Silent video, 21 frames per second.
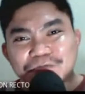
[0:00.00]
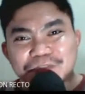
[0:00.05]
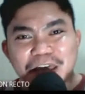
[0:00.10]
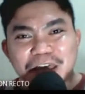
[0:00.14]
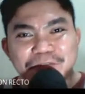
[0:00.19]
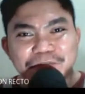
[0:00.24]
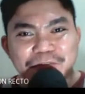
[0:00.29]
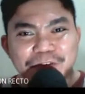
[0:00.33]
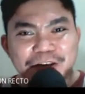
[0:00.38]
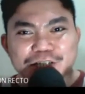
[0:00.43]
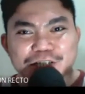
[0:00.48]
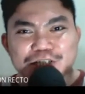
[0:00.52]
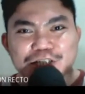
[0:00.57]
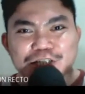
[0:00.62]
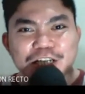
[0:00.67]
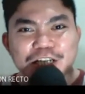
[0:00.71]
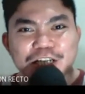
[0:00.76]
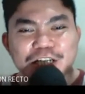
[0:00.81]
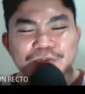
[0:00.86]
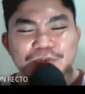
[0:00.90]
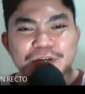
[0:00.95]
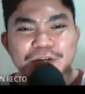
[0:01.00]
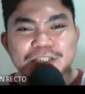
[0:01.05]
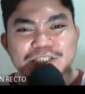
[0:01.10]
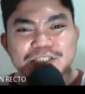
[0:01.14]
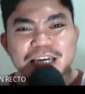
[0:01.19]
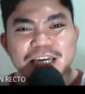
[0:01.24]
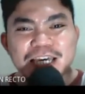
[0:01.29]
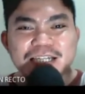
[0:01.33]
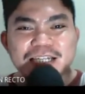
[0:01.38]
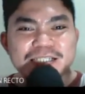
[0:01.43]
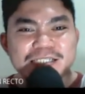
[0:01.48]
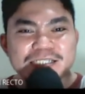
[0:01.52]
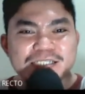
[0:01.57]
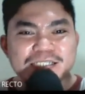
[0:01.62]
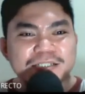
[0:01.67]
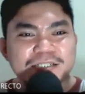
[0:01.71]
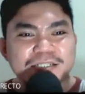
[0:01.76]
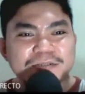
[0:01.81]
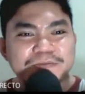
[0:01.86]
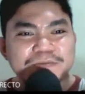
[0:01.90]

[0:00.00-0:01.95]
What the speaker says: definition, which is